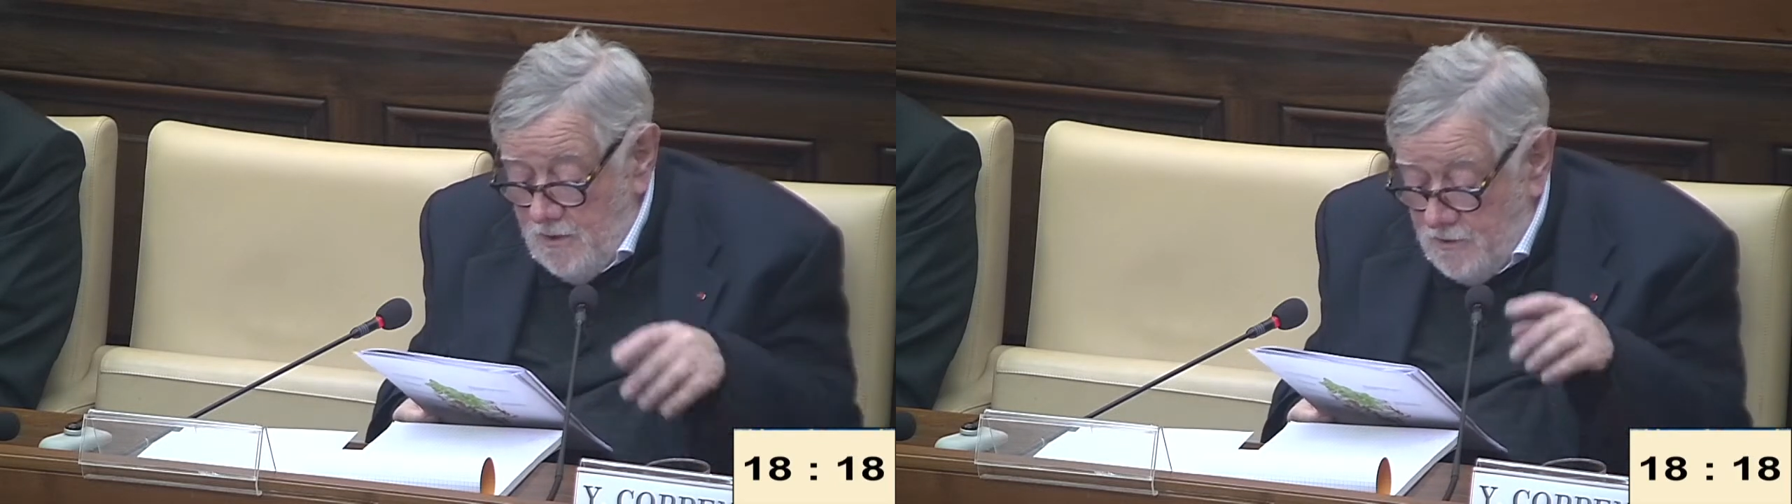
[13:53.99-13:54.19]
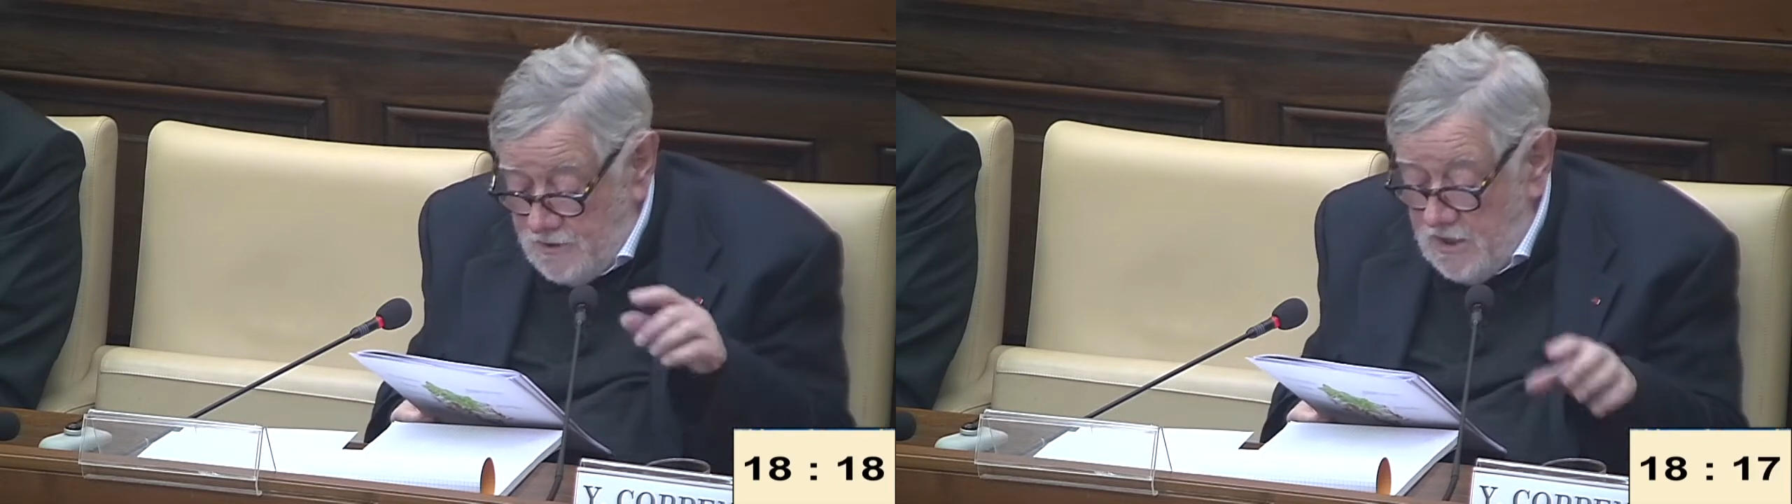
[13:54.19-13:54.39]

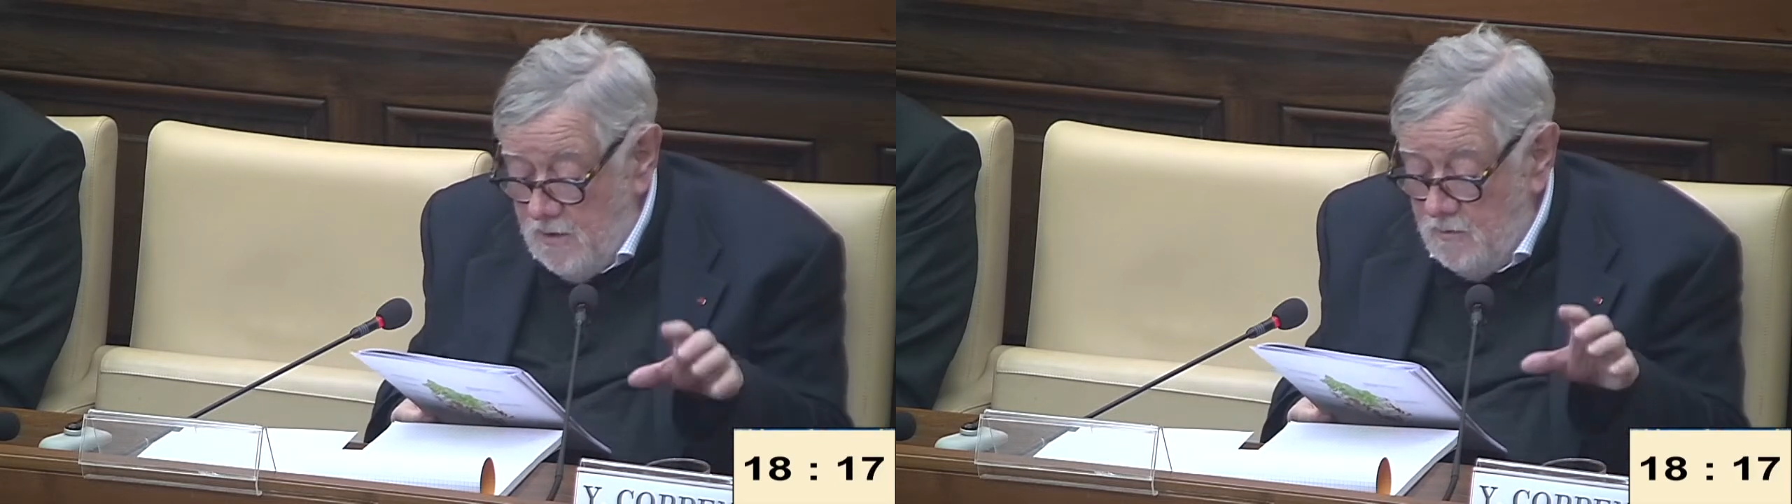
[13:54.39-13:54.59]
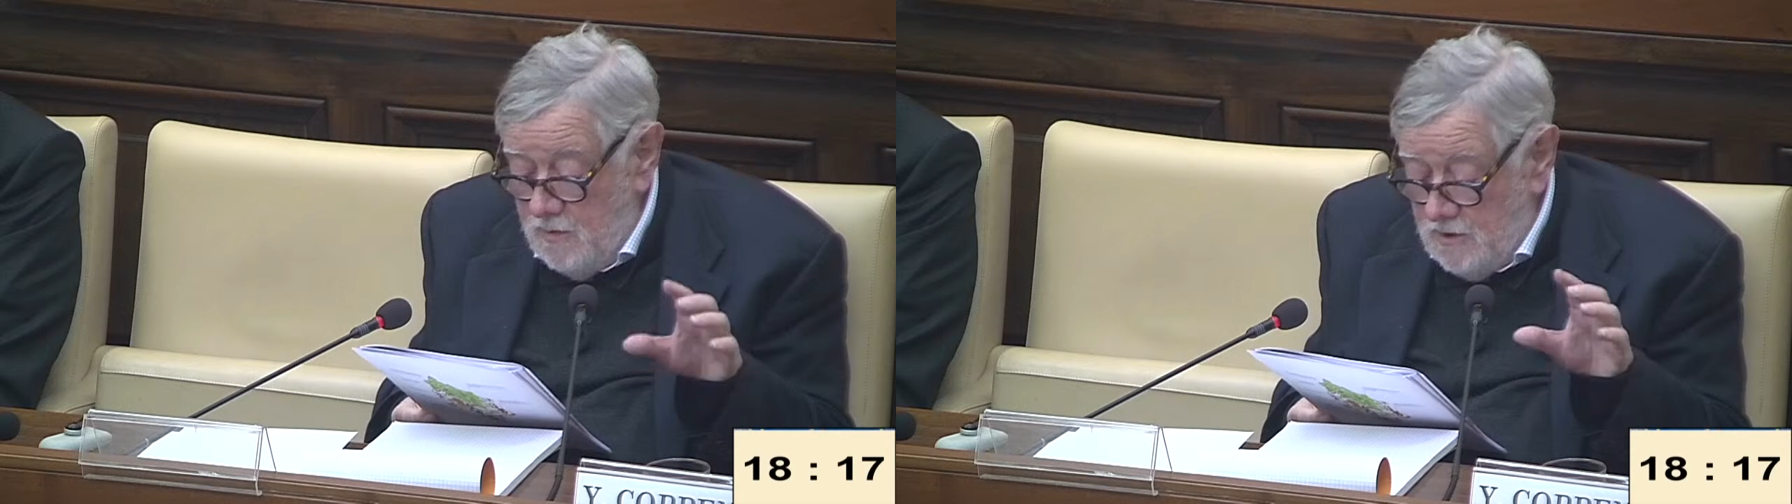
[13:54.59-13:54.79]
the
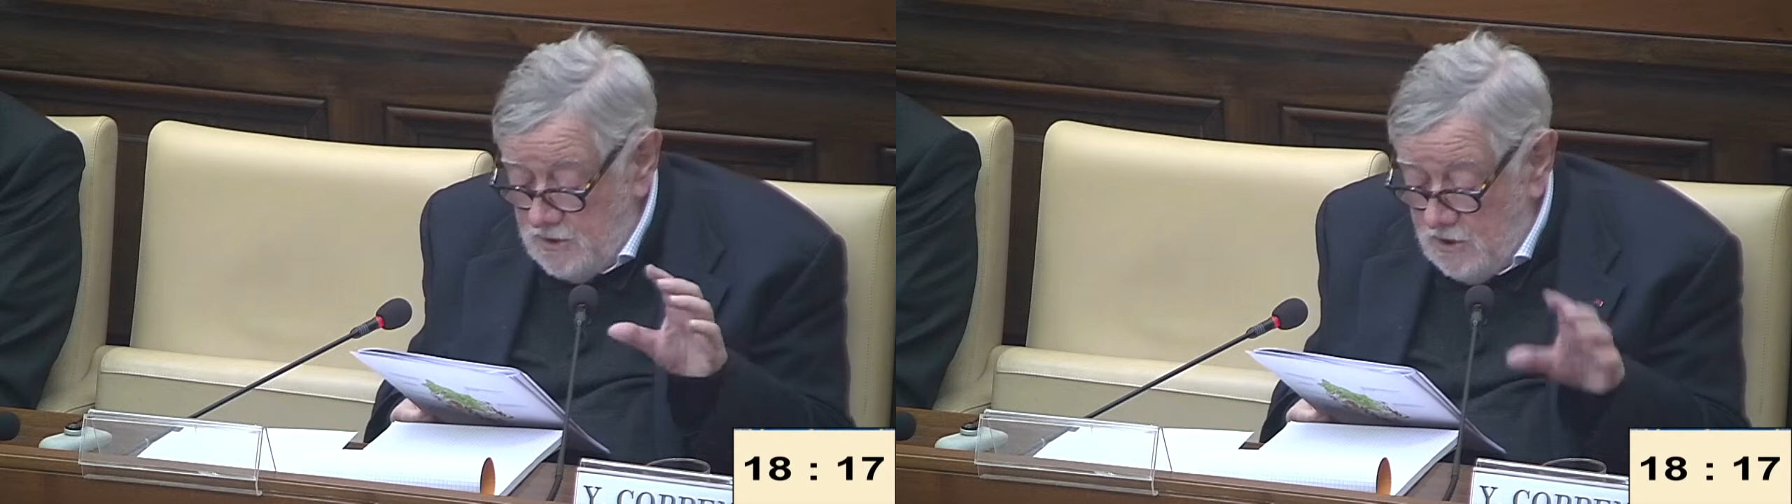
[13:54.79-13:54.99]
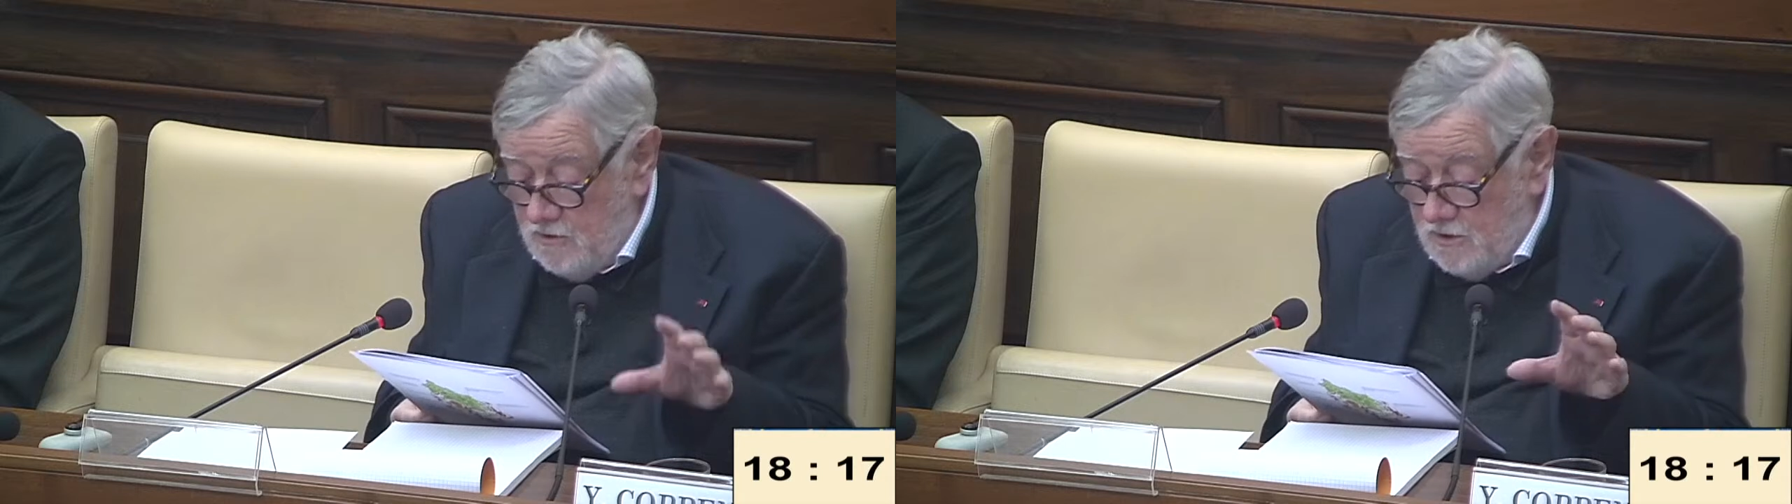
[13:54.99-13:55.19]
same
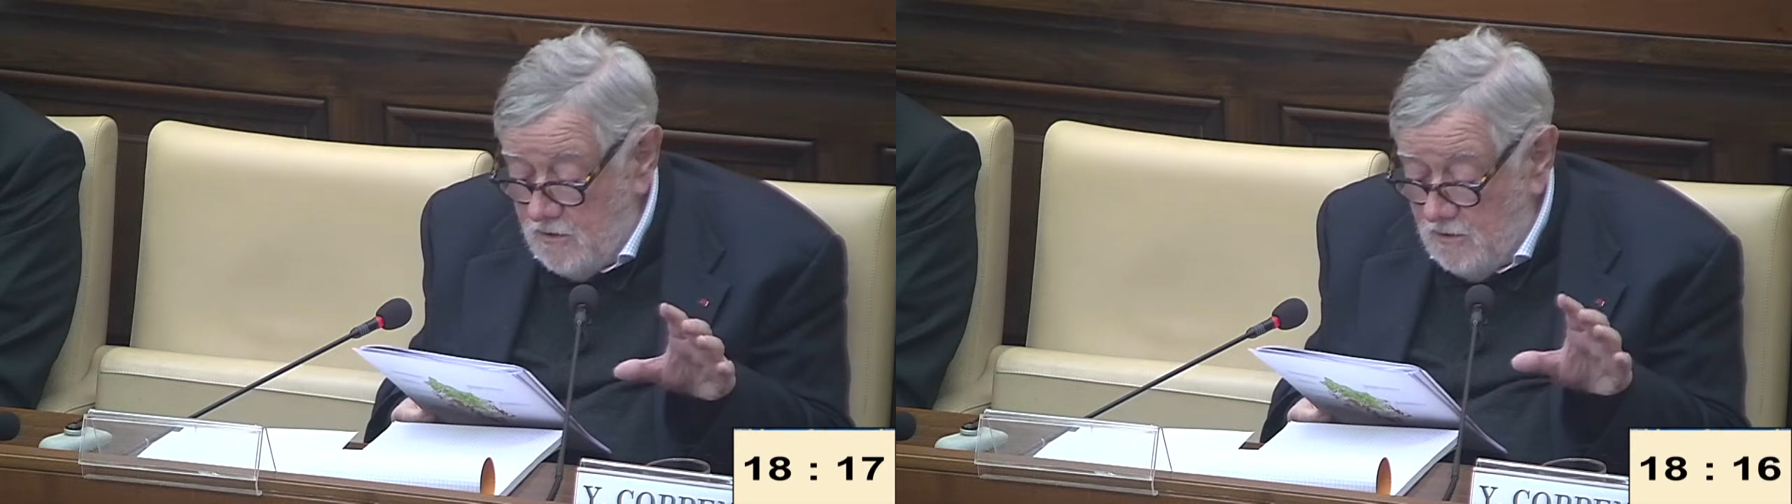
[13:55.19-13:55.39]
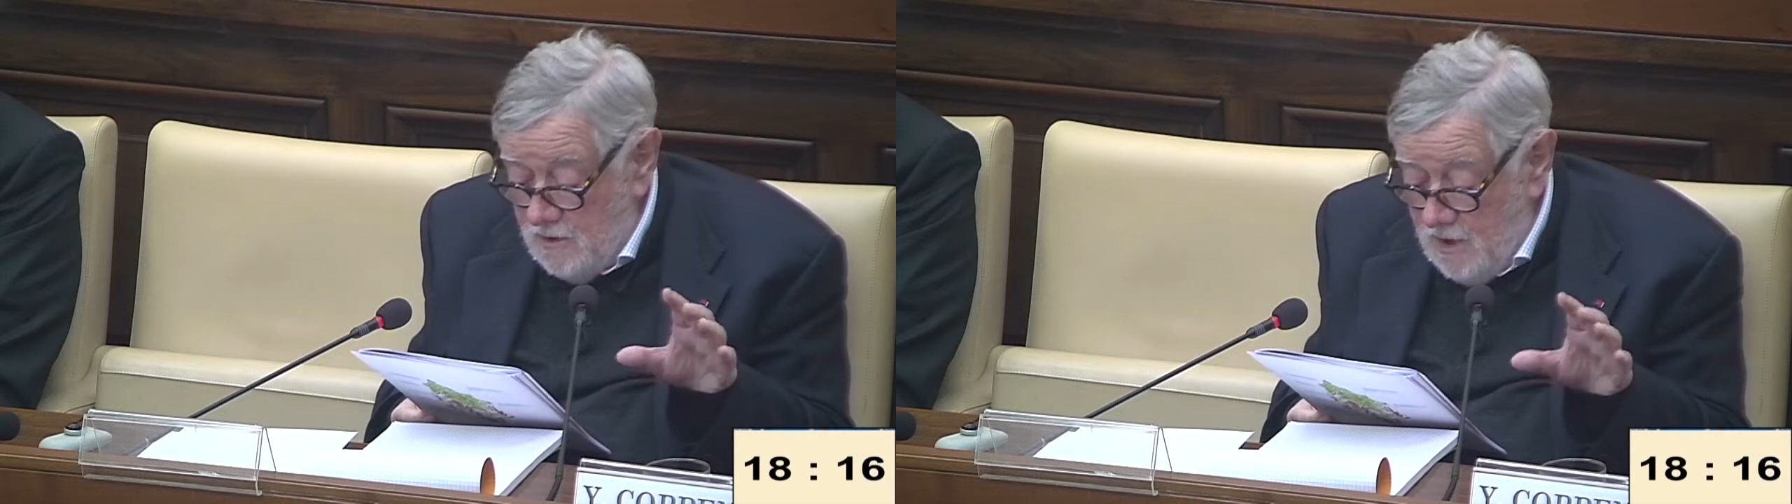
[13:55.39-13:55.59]

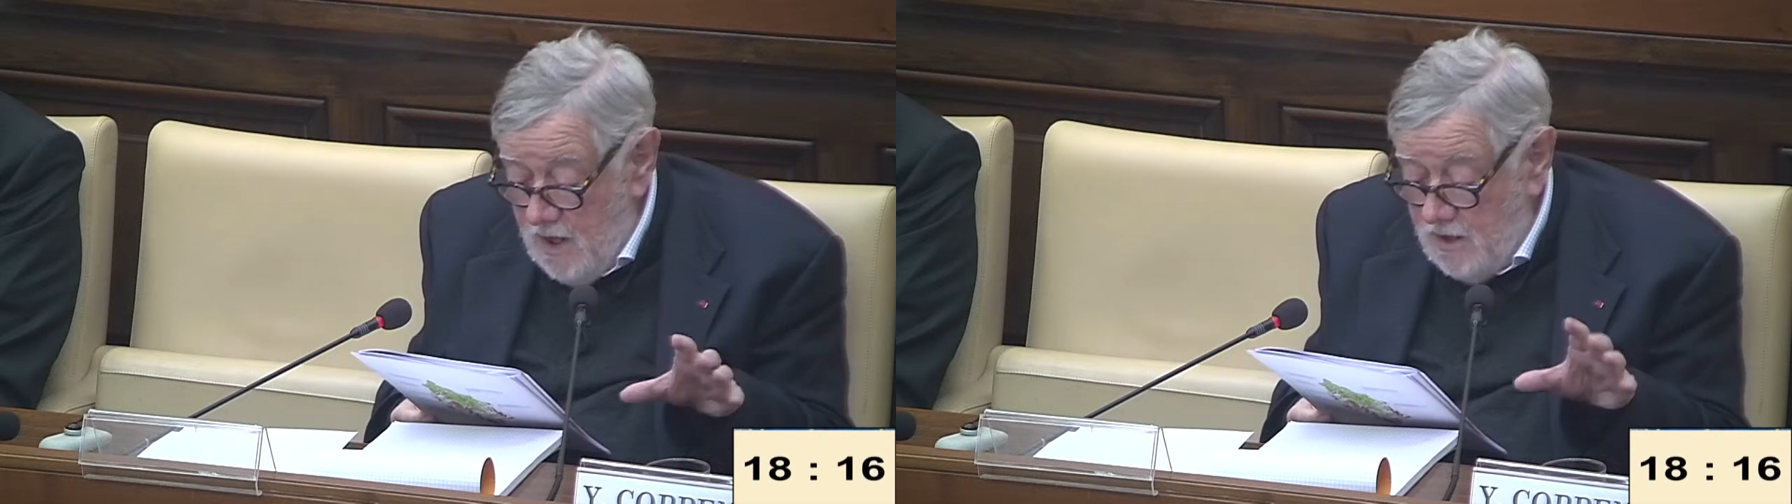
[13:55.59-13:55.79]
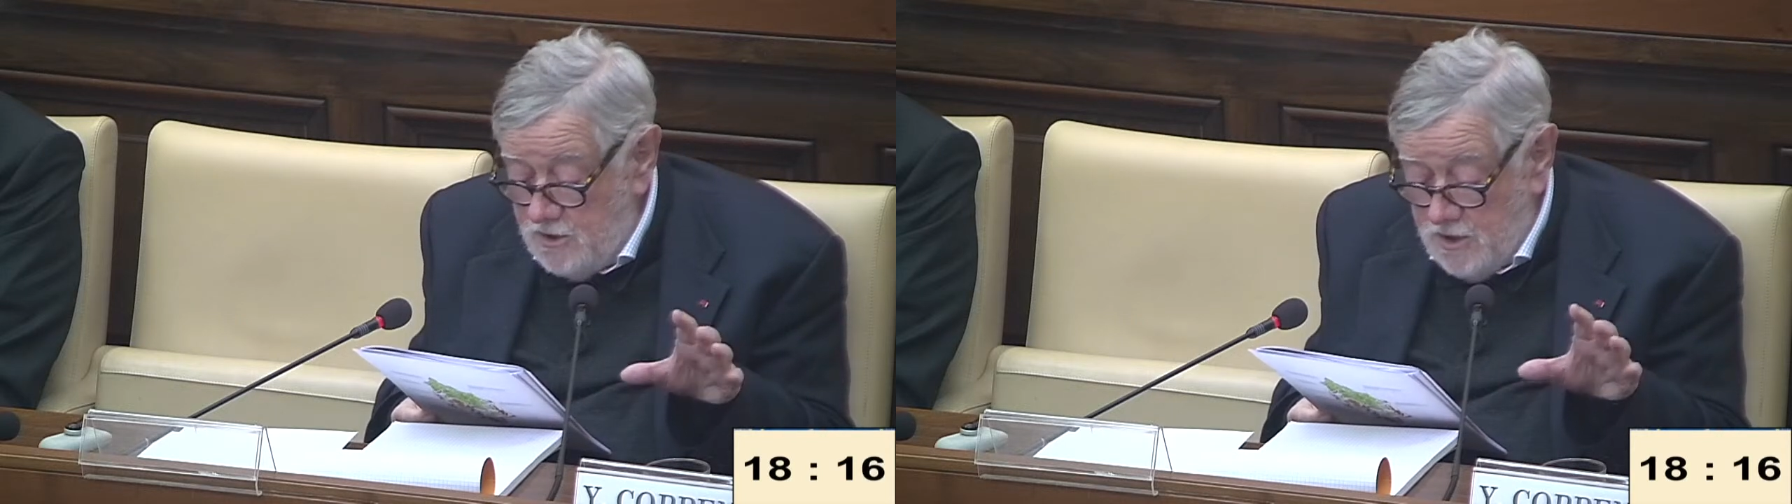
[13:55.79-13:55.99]
geological
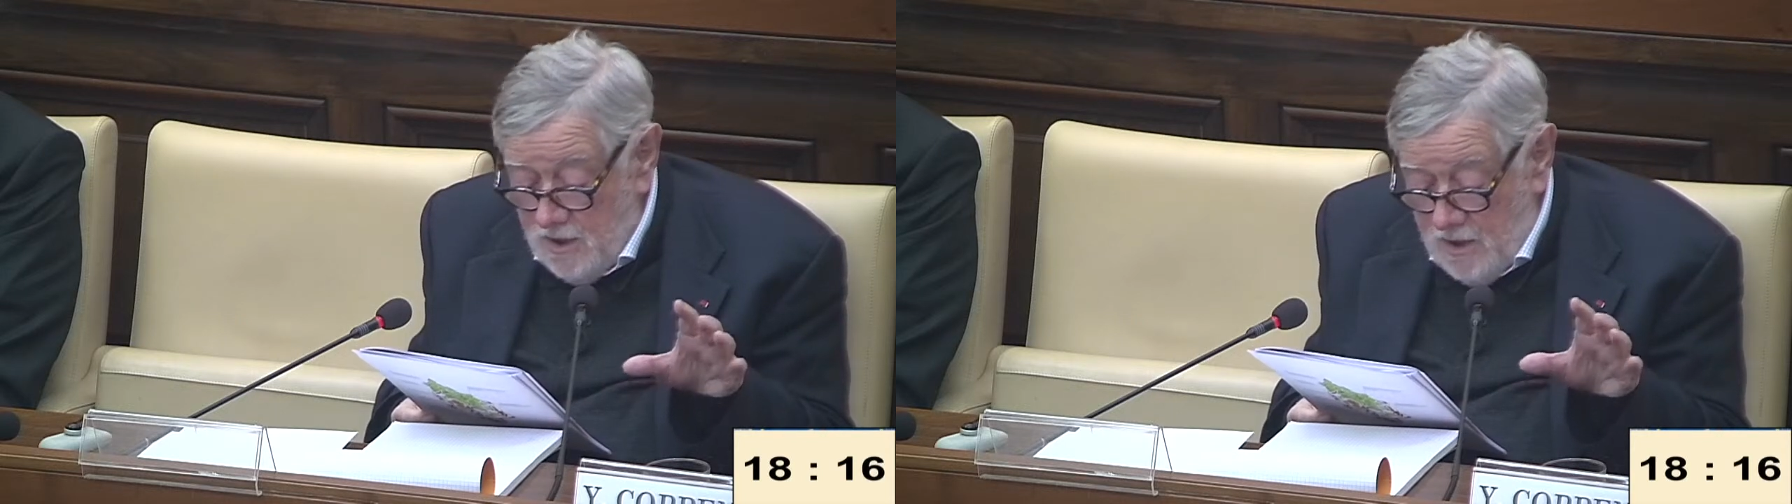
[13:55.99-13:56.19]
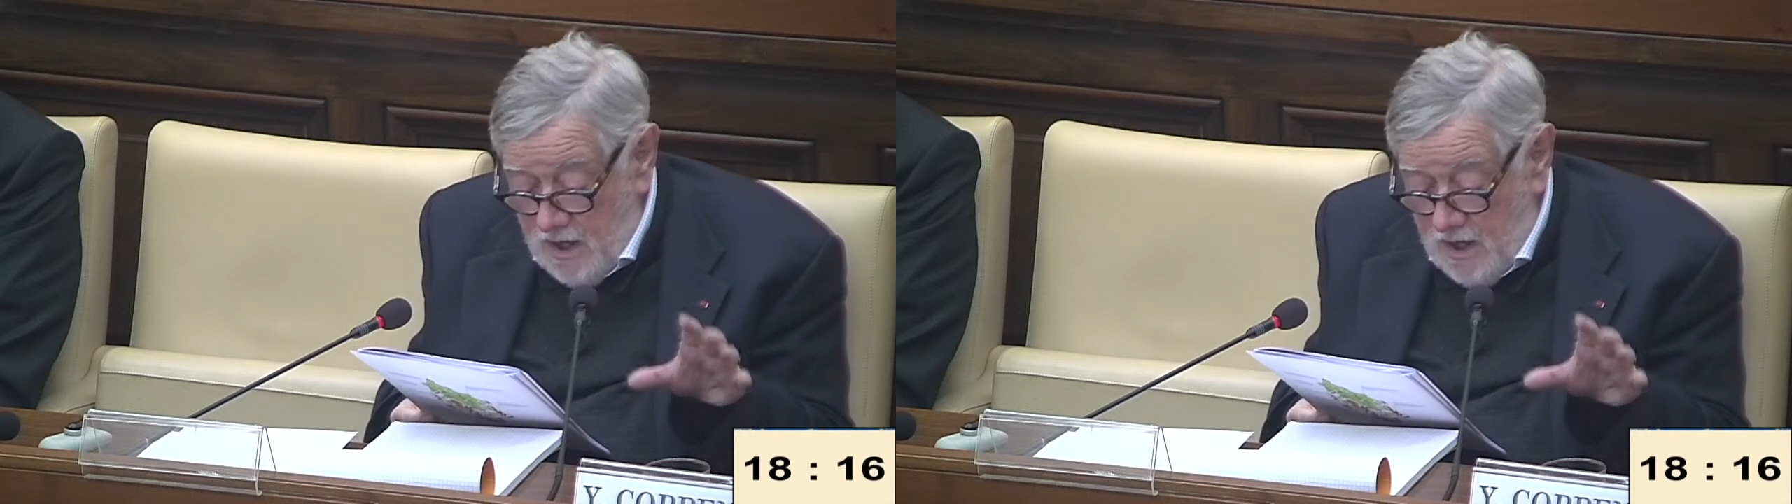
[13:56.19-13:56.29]
age